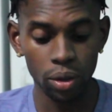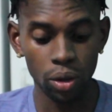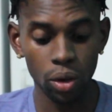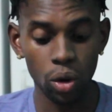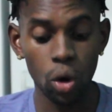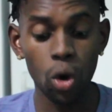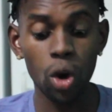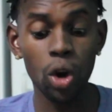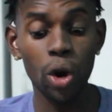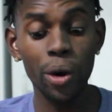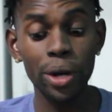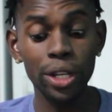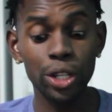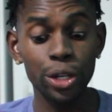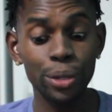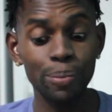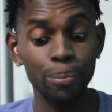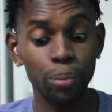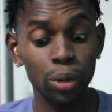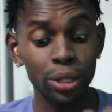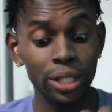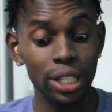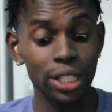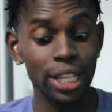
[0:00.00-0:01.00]
oh, curry
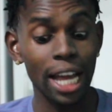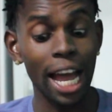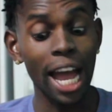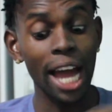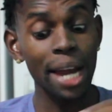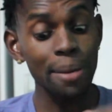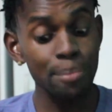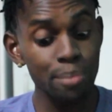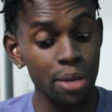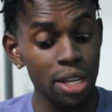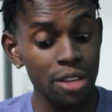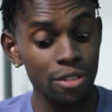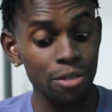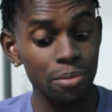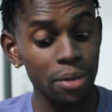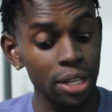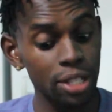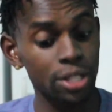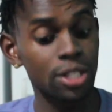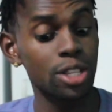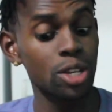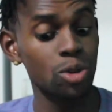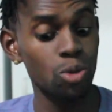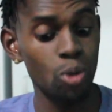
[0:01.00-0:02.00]
potato and beef
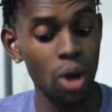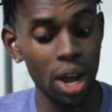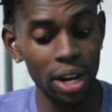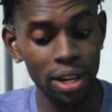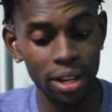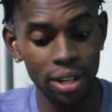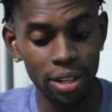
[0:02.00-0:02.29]
mixed in one?